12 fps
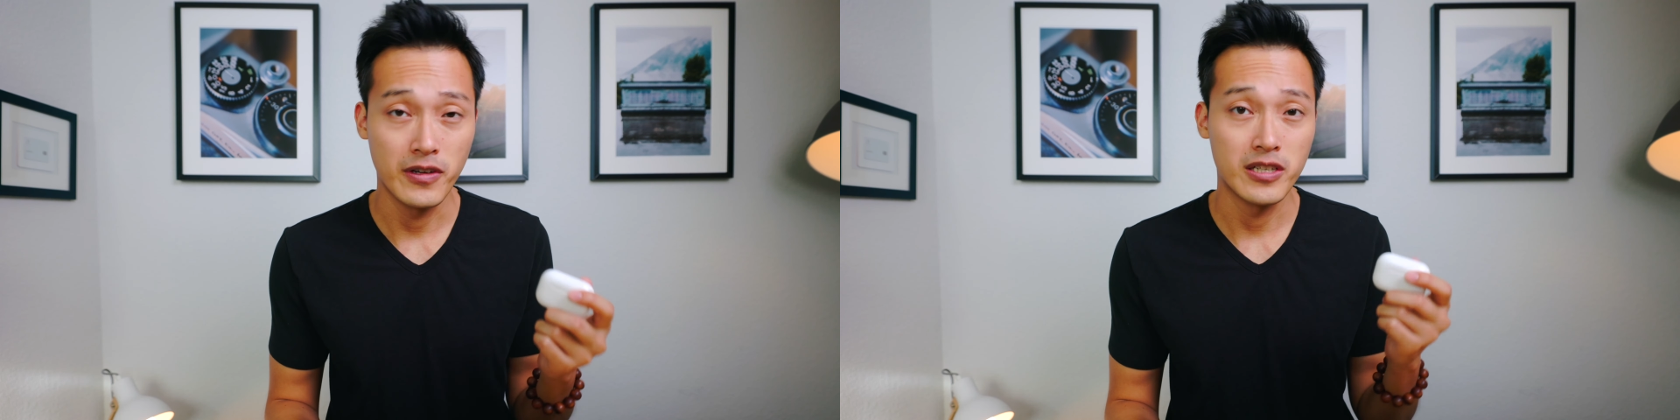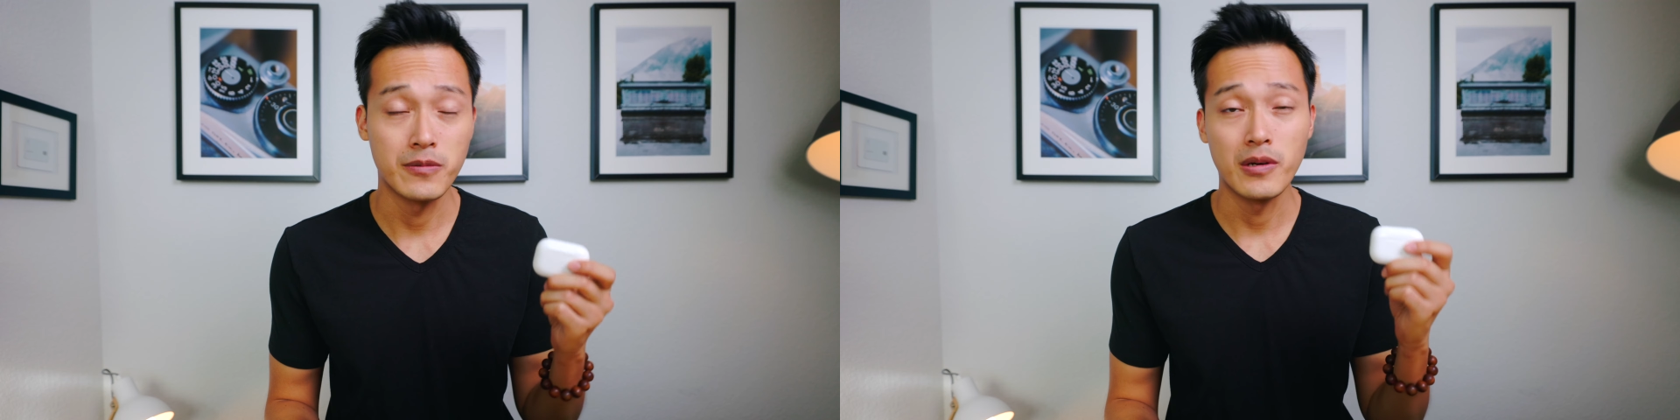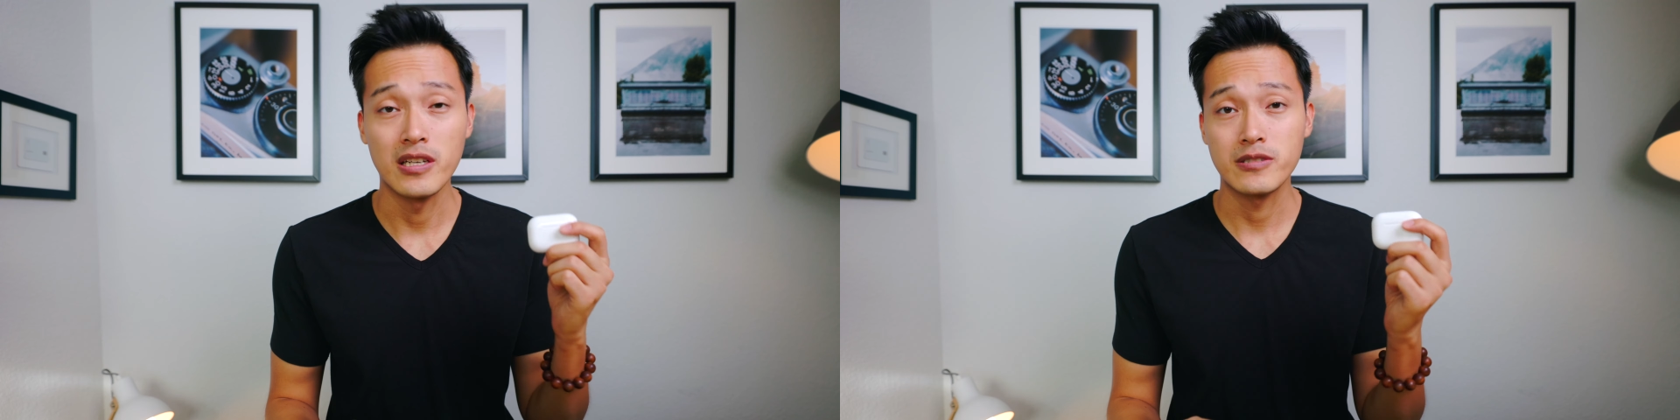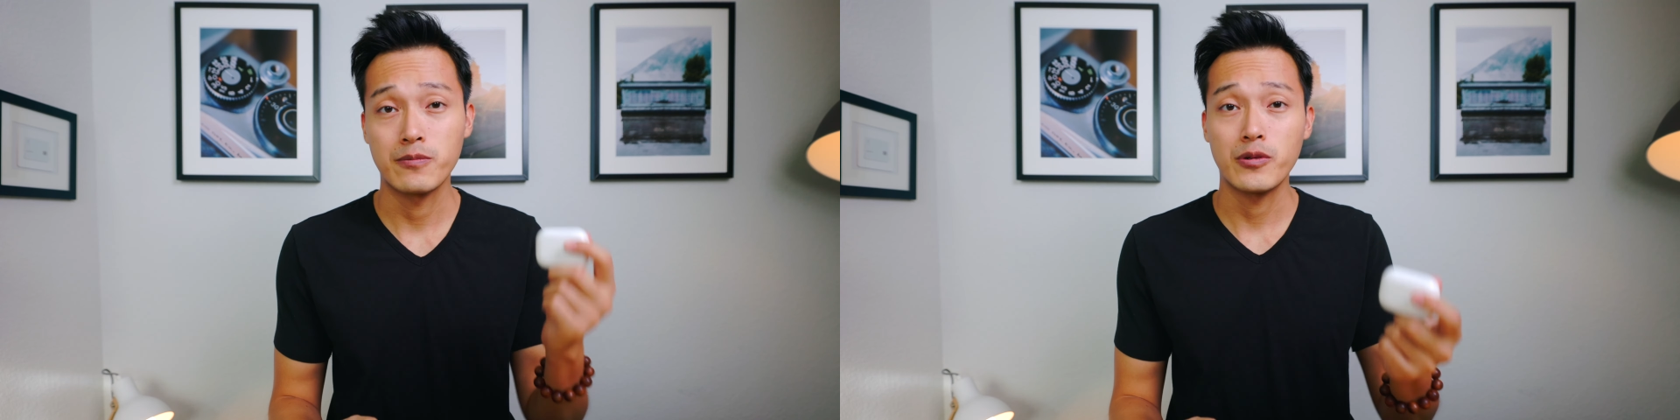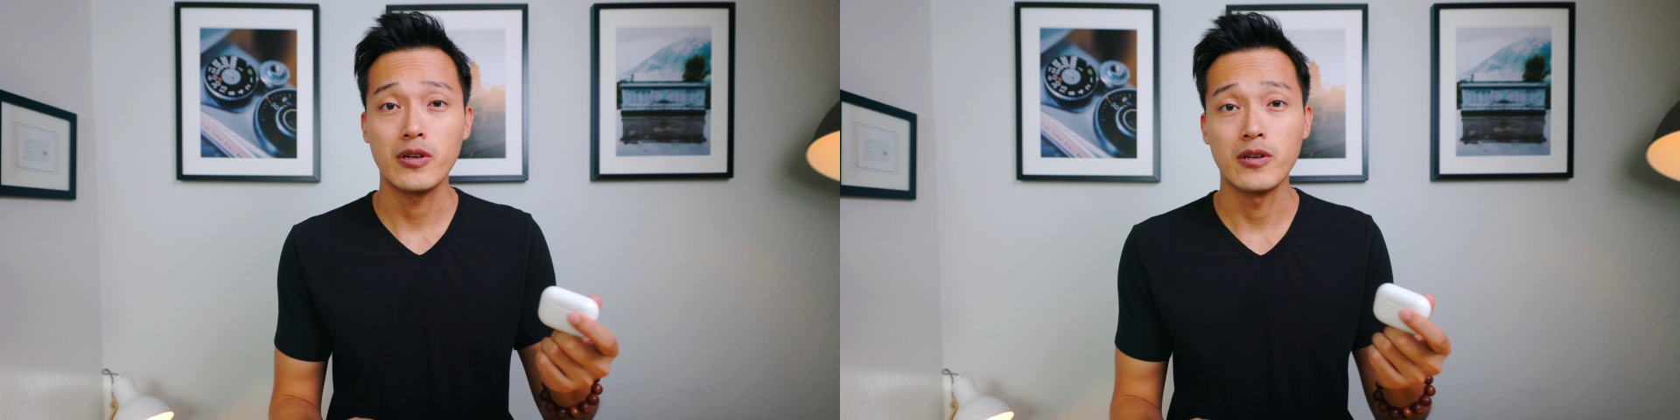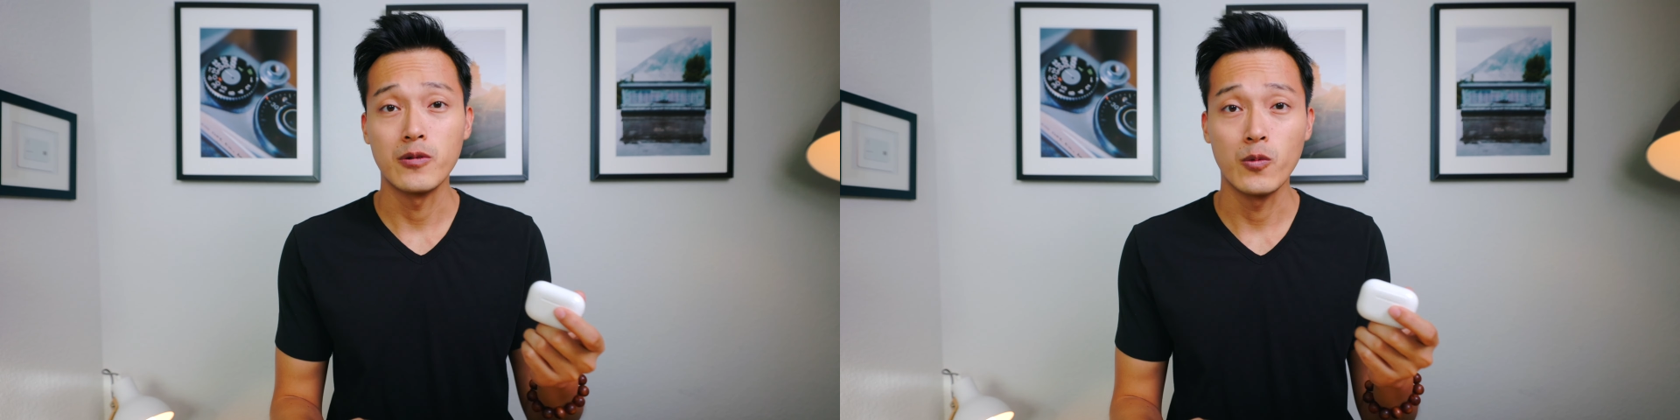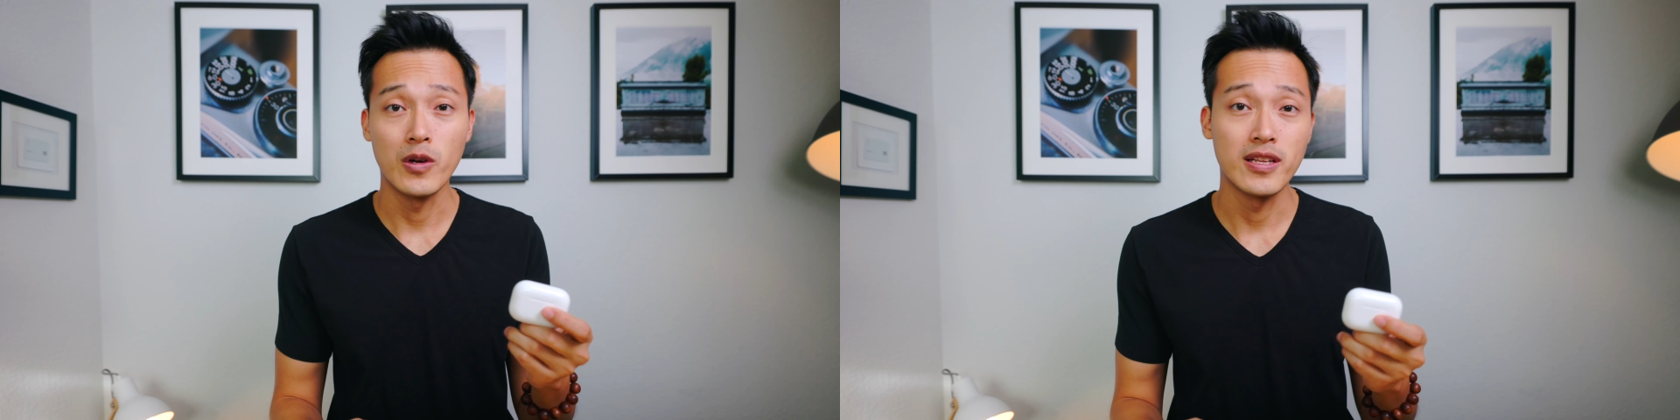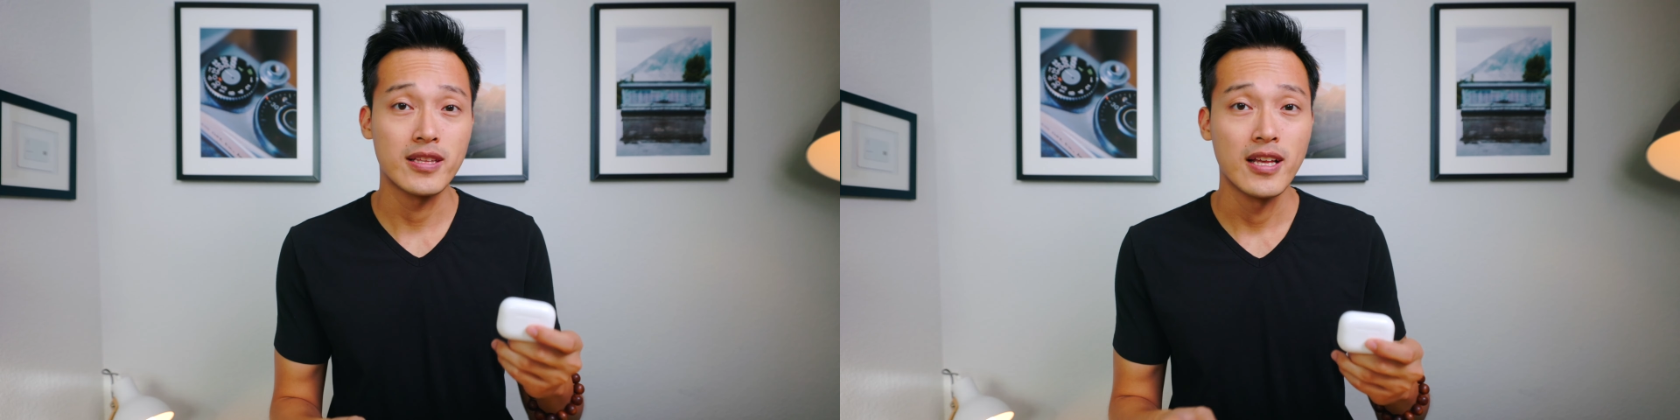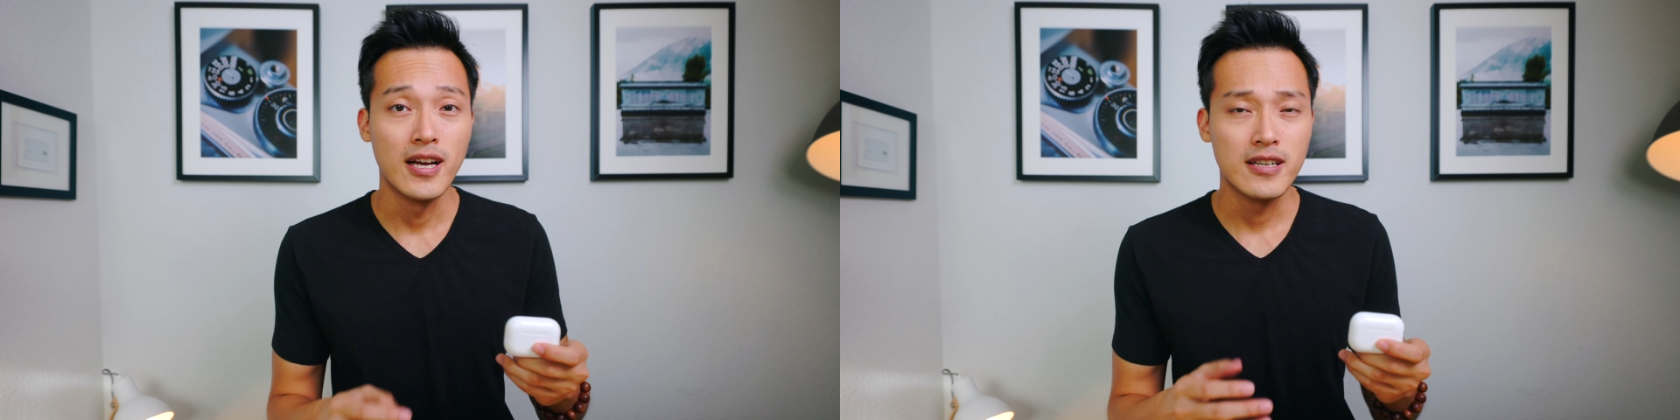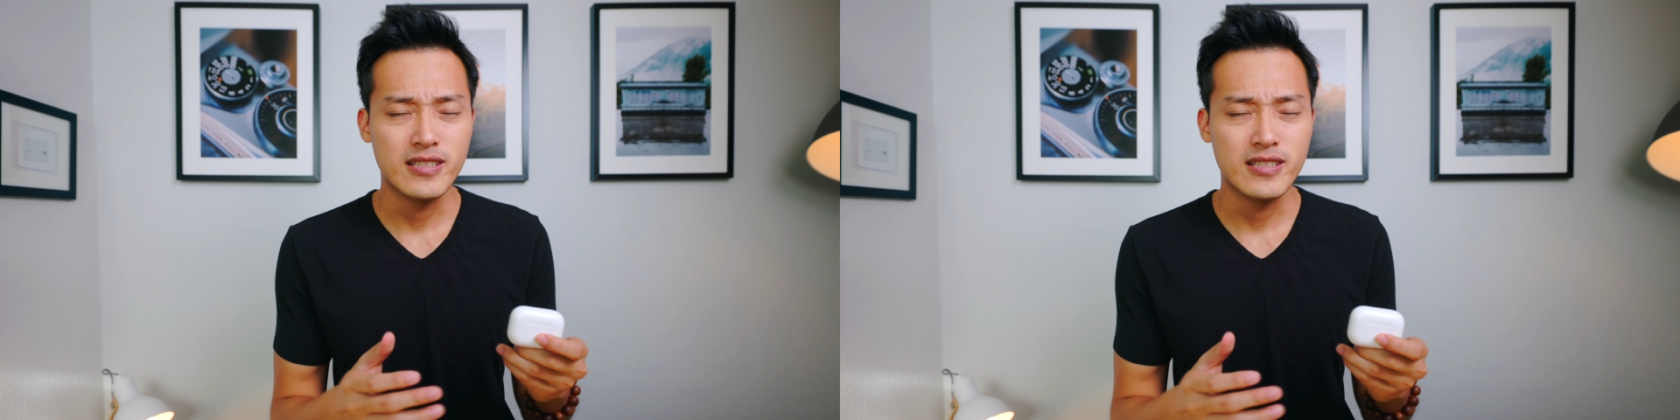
AirPods Pro with